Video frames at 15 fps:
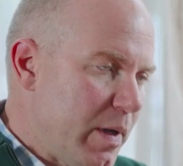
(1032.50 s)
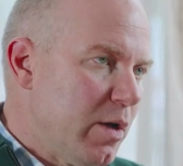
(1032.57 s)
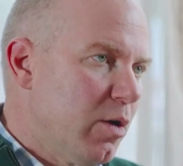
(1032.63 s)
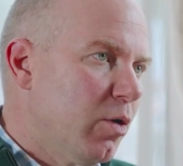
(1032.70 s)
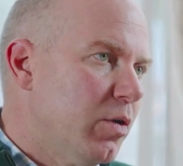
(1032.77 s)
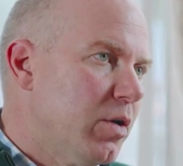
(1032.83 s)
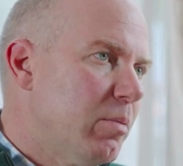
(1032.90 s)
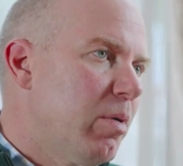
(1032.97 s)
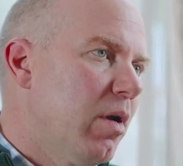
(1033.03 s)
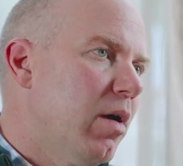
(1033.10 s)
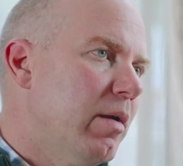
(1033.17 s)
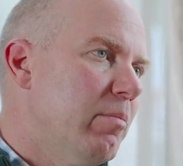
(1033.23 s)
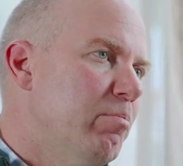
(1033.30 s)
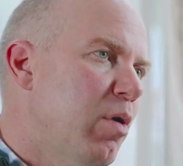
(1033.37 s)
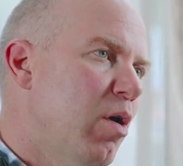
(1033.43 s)
beyond
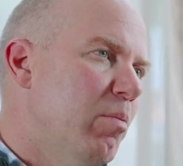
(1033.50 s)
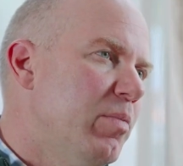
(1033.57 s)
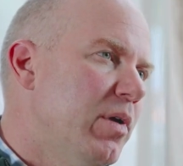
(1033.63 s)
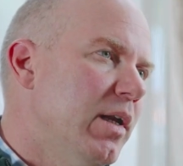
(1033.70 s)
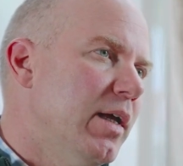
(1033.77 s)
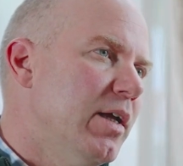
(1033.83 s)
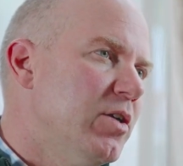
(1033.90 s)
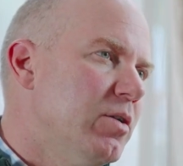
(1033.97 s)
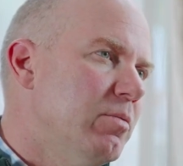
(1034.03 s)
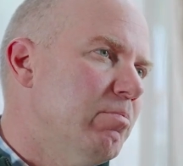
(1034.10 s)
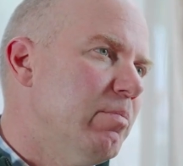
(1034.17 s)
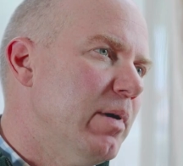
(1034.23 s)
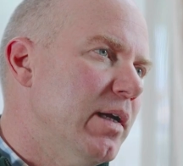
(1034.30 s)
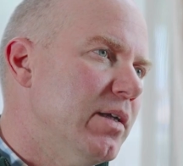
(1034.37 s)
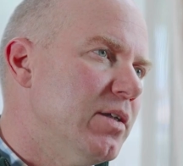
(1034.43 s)
applying
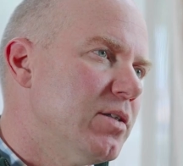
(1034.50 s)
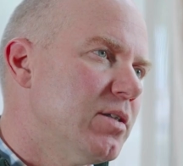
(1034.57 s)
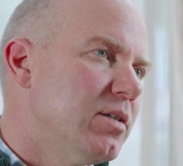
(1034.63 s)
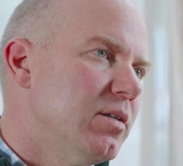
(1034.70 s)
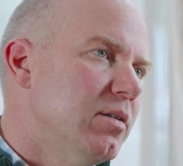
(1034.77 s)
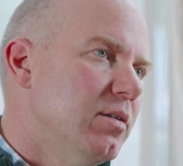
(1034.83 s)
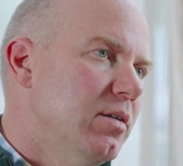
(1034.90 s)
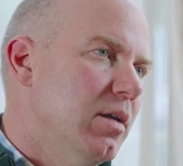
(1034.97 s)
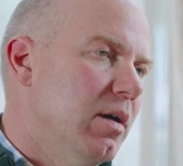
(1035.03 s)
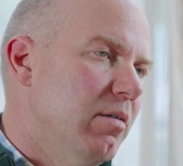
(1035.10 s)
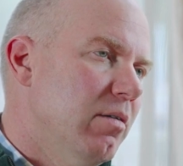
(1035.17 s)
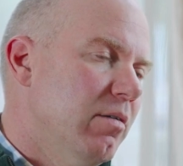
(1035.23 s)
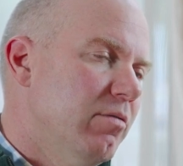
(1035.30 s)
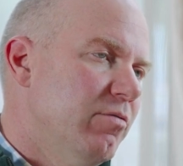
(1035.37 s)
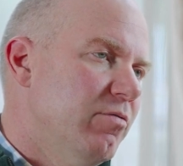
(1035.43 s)
population-based
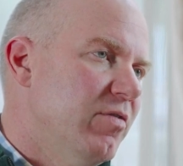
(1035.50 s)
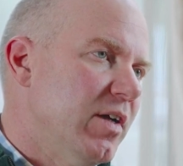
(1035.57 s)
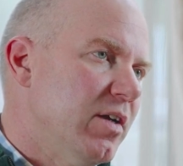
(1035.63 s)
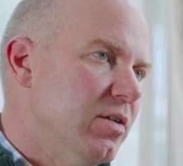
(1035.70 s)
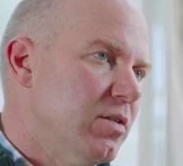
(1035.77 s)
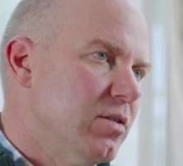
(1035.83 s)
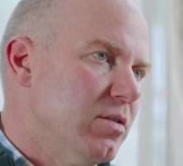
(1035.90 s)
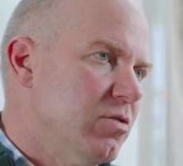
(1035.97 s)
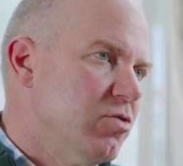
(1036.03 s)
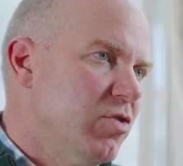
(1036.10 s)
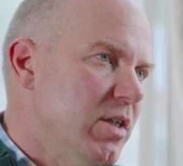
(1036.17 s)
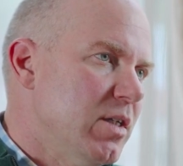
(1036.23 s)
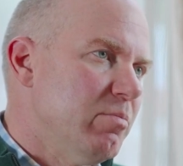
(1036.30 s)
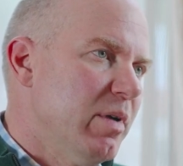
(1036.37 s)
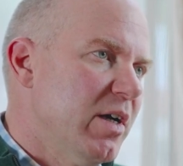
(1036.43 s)
figures and
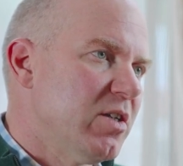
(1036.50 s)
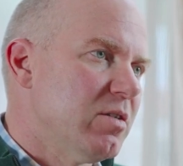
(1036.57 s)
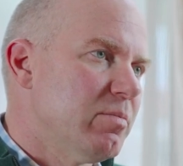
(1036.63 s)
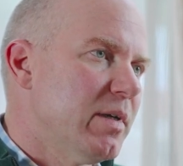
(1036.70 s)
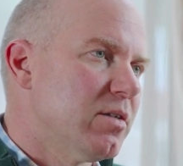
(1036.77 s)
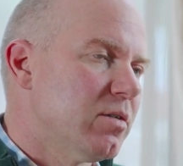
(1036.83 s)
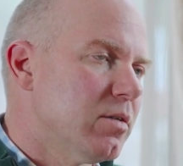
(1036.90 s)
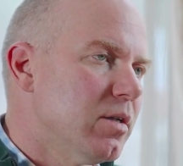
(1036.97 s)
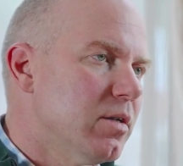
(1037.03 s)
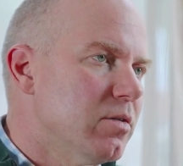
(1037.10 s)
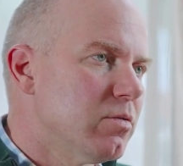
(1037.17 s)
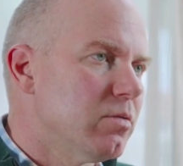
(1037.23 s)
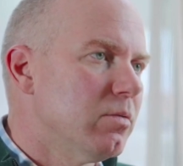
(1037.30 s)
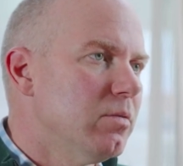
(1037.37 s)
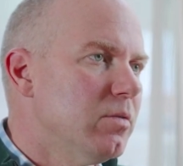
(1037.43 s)
treating patients based on
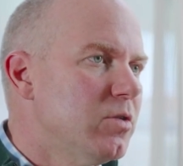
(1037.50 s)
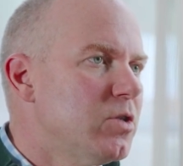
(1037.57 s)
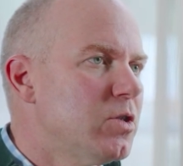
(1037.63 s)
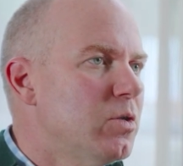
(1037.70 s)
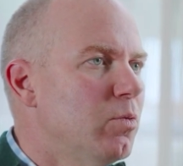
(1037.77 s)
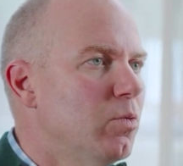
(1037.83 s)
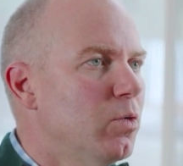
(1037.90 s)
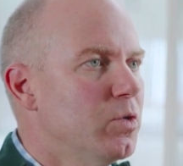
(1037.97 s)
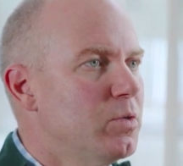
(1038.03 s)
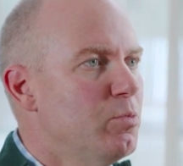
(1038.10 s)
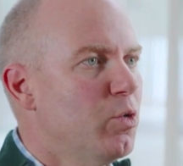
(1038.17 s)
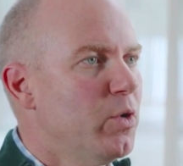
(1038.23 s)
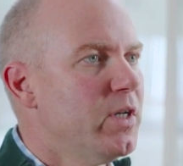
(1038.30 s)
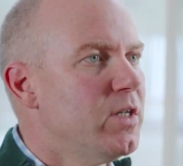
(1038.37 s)
those towards more